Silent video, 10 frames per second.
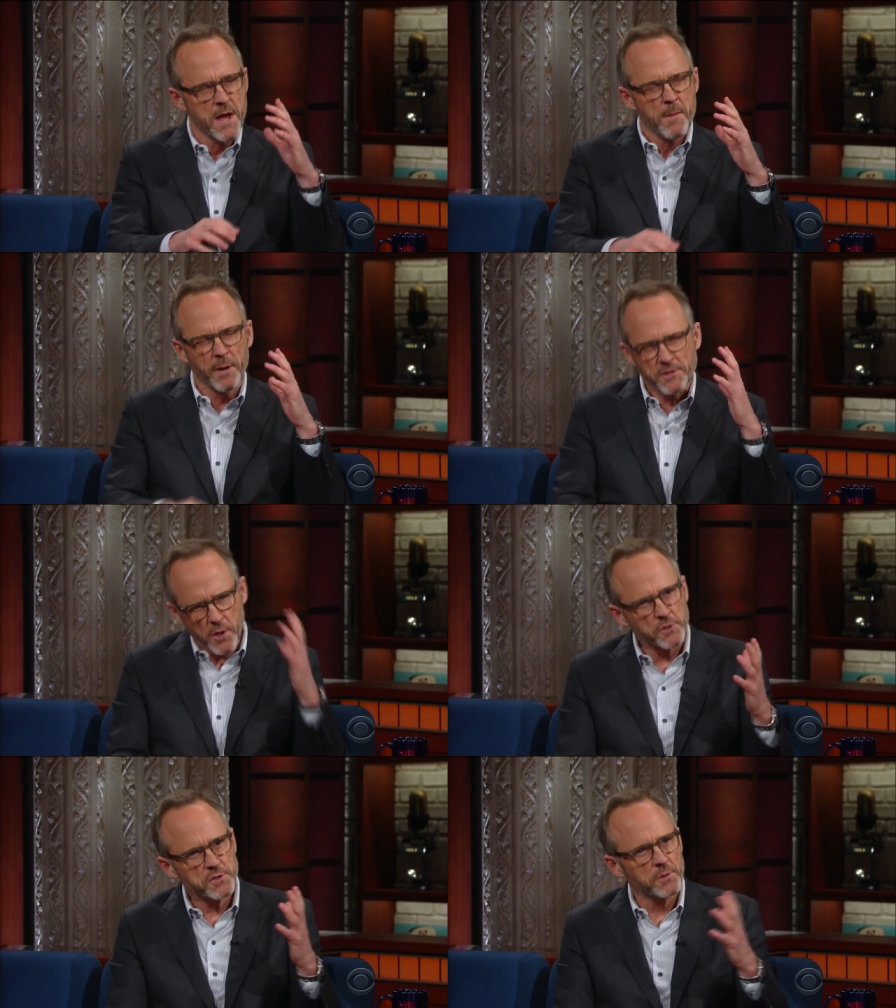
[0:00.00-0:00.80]
But it's
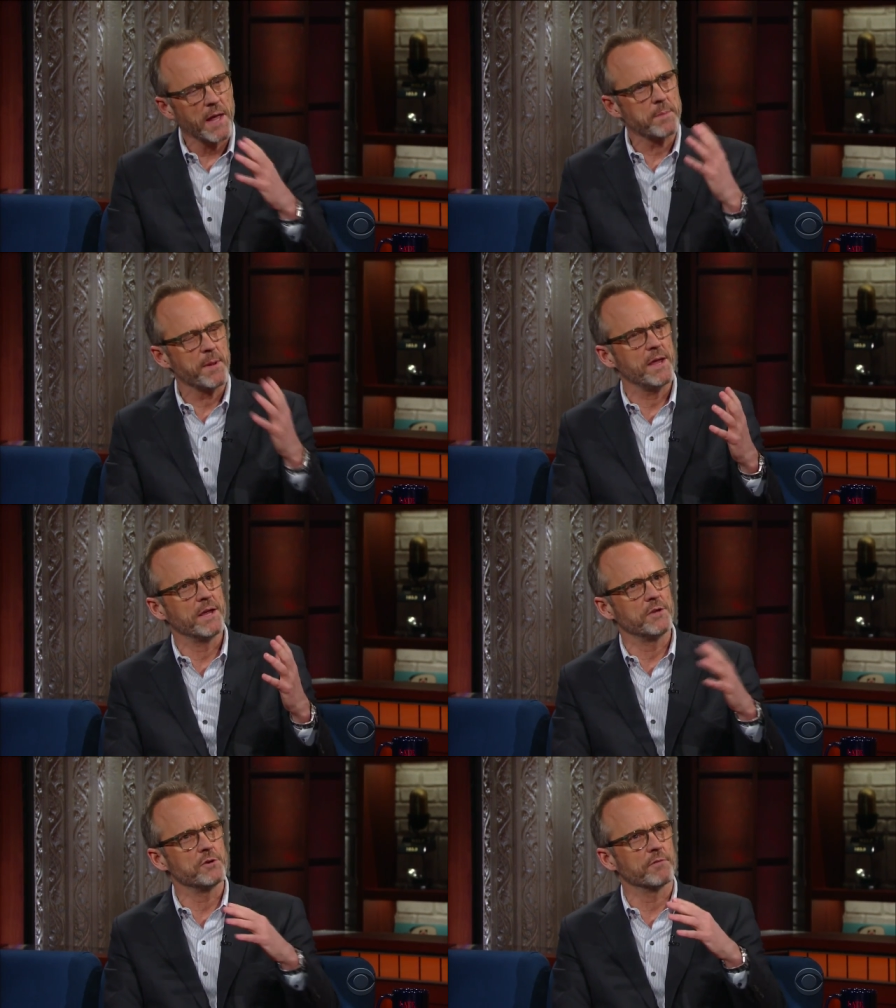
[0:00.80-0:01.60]
also like being
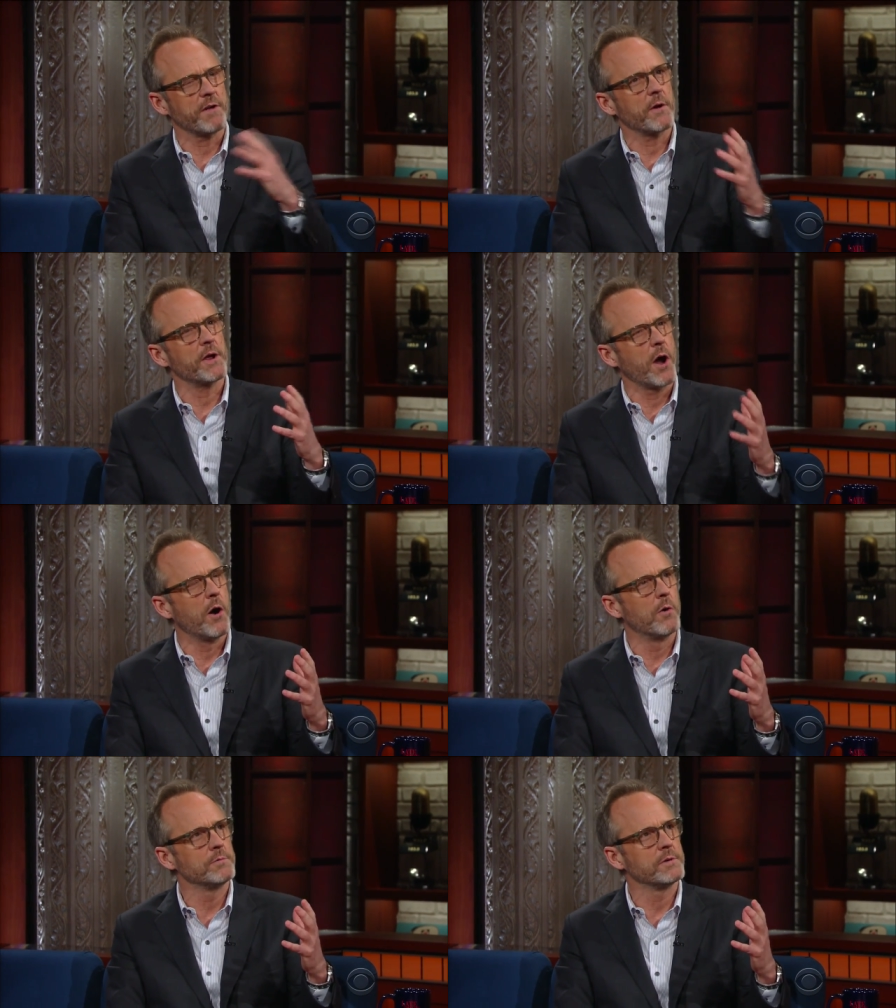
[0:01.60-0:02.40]
in your very
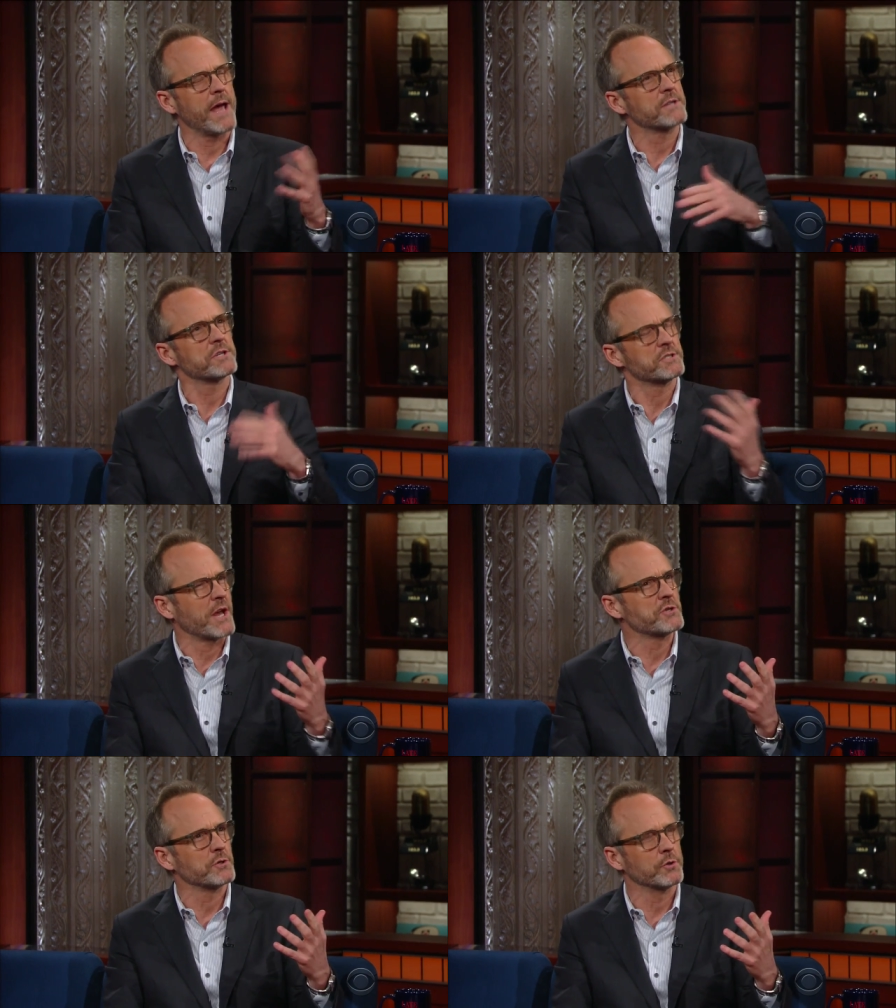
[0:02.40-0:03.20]
own
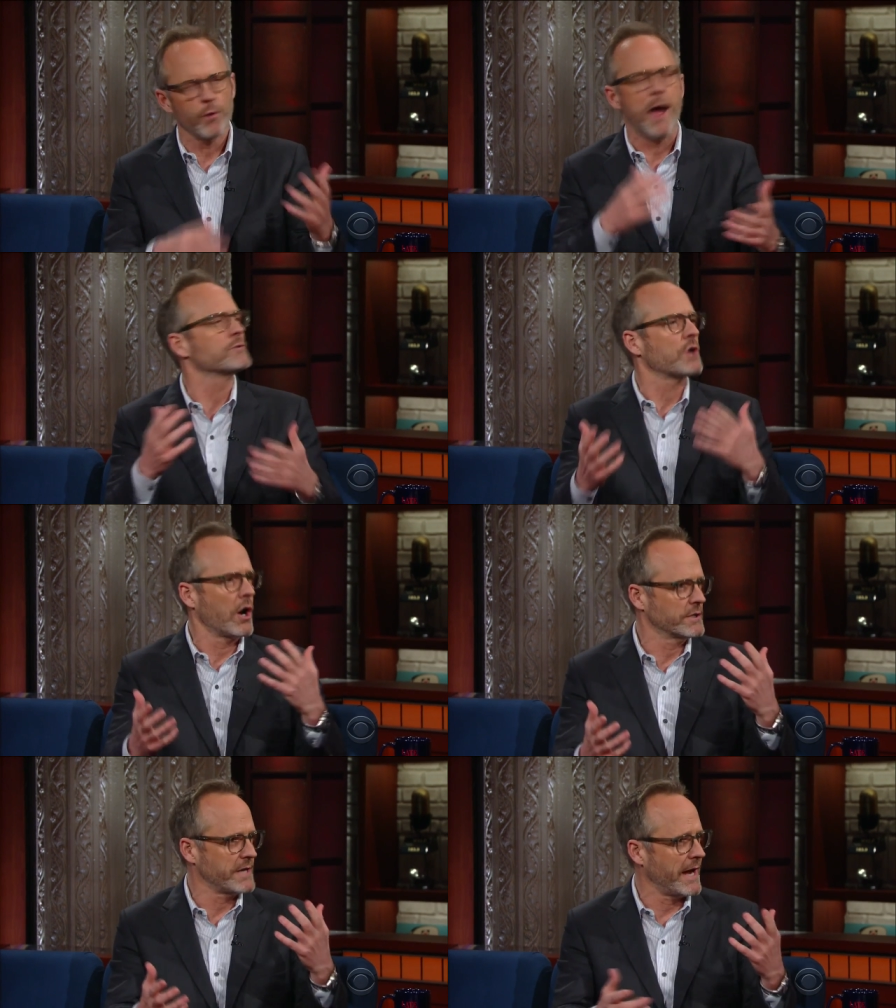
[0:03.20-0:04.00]
existential
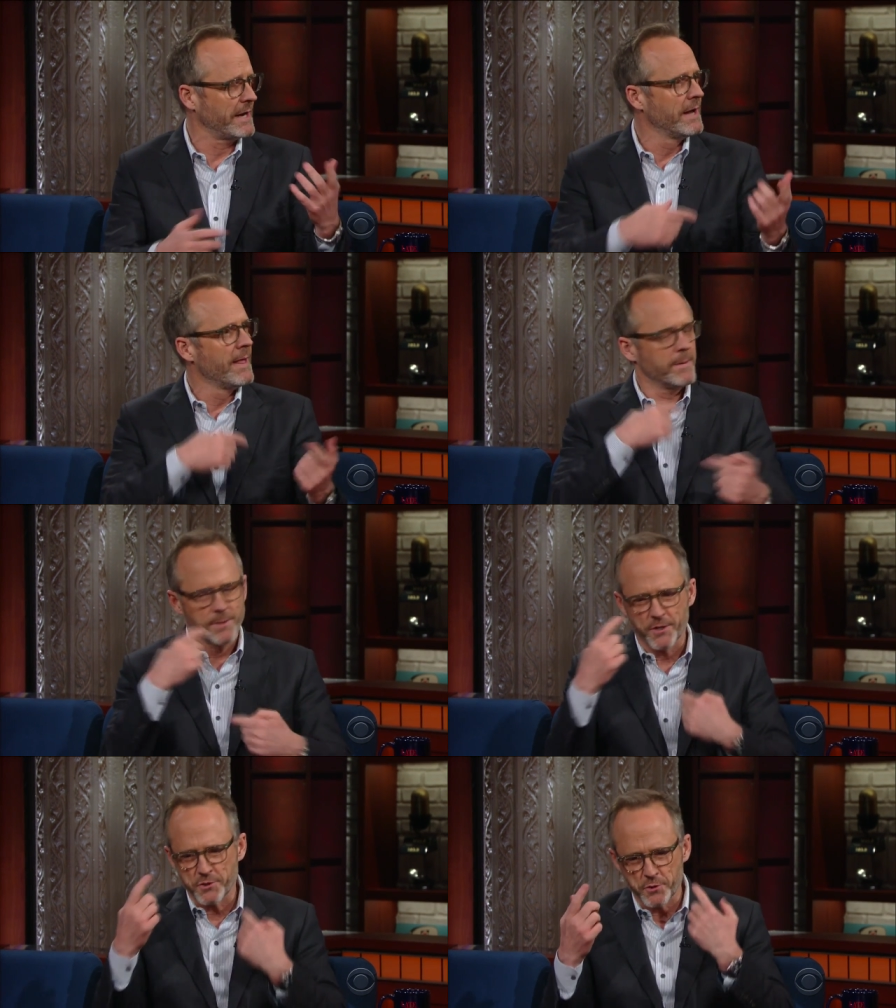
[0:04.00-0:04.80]
Groundhog Day
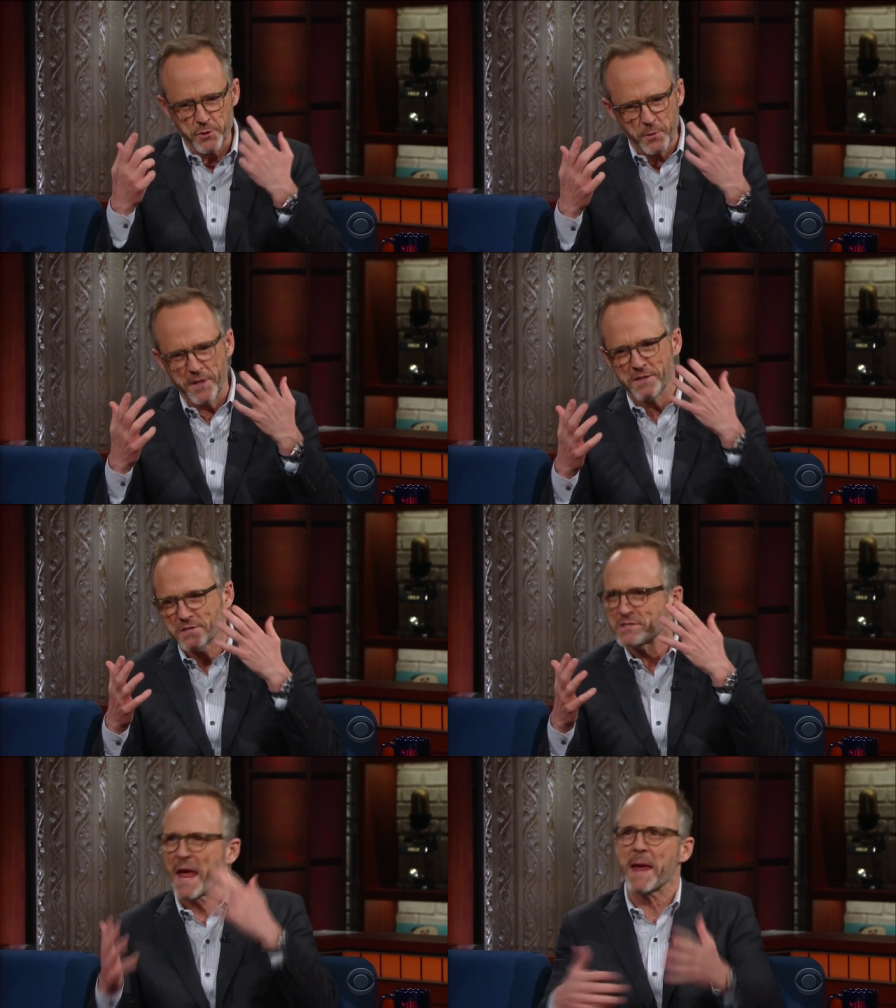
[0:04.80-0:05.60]
because you're doing the
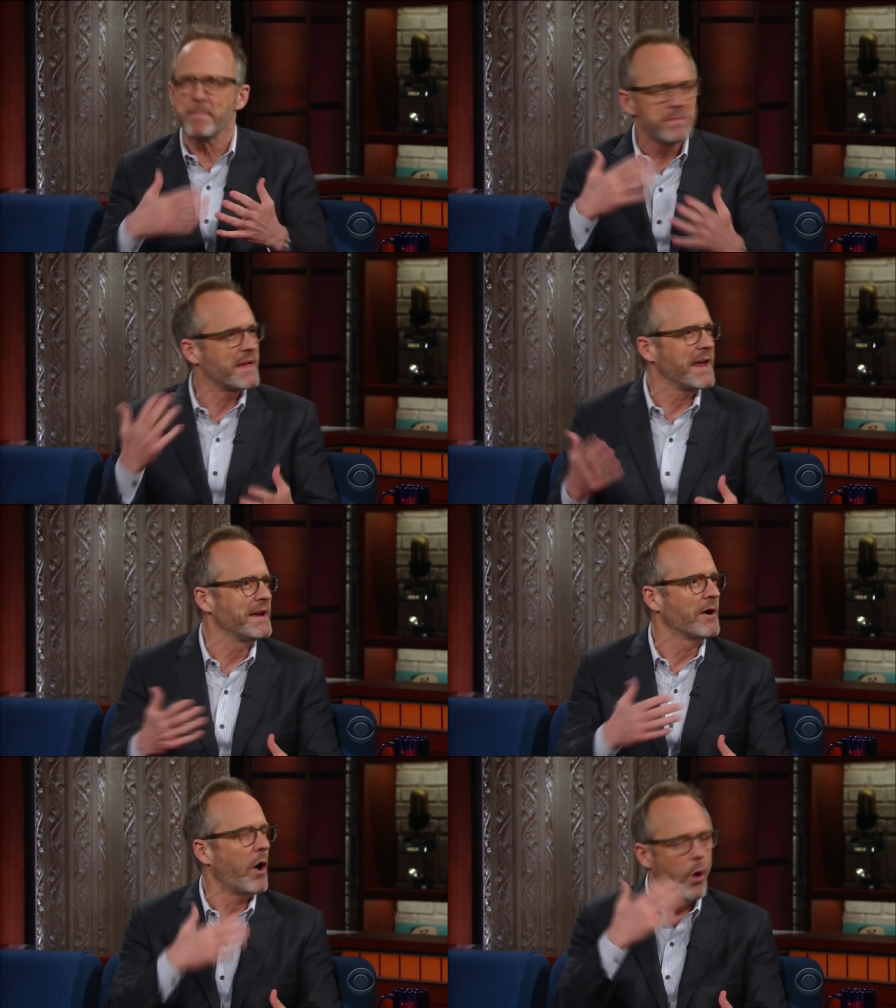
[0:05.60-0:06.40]
same
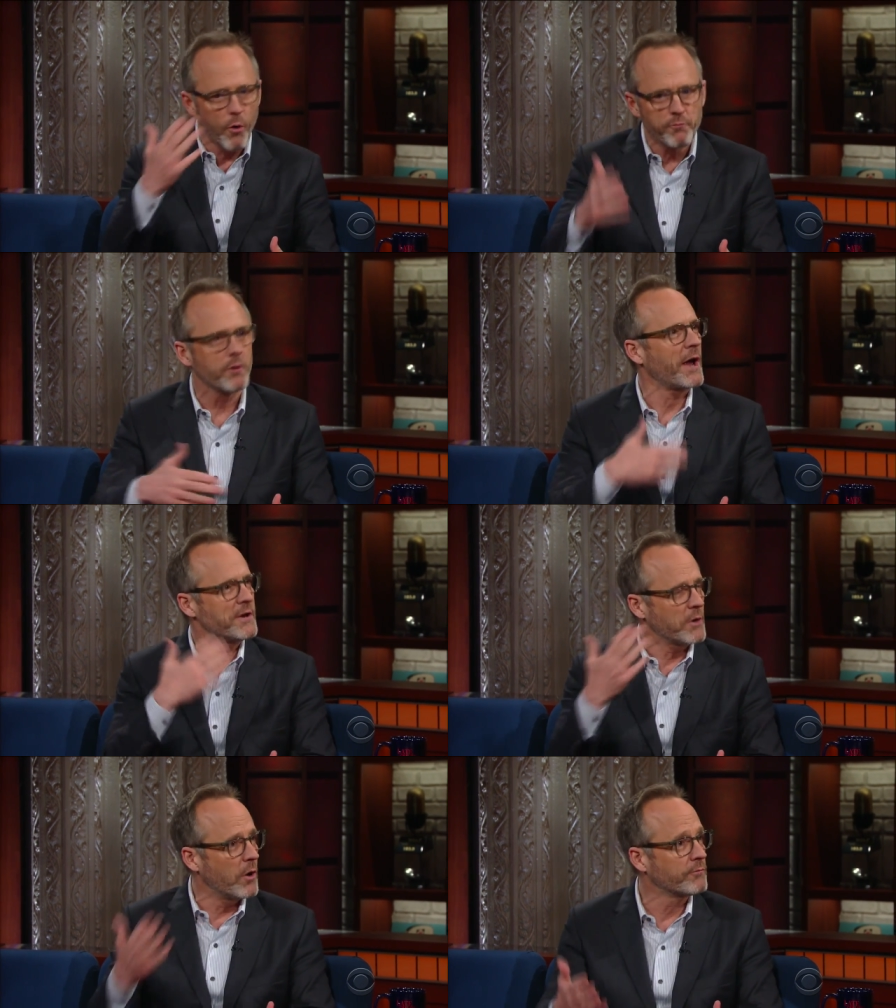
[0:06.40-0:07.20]
thing over
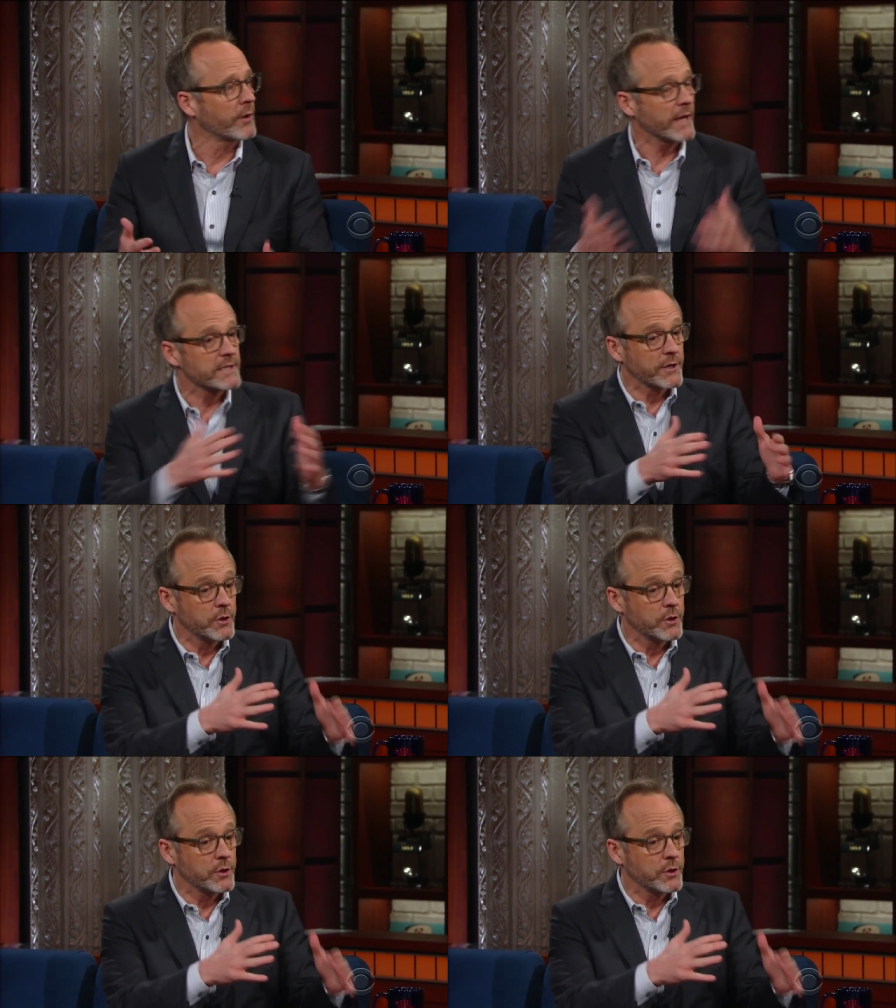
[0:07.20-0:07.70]
and over. It's like